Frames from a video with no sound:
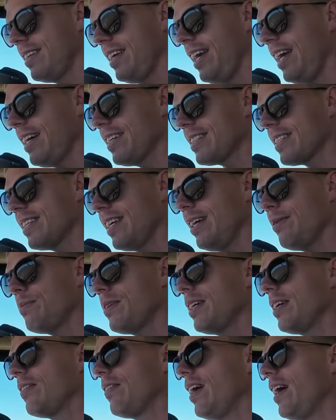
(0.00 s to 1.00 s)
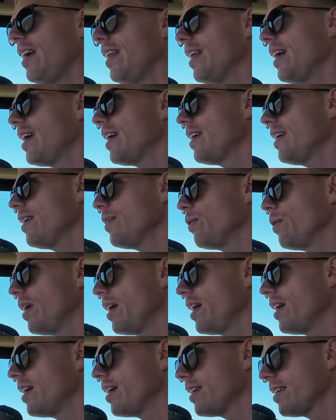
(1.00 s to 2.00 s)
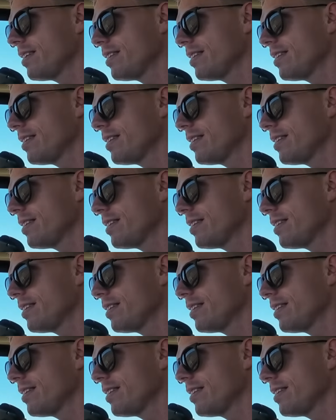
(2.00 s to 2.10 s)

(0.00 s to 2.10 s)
How steep do you rate that hill there?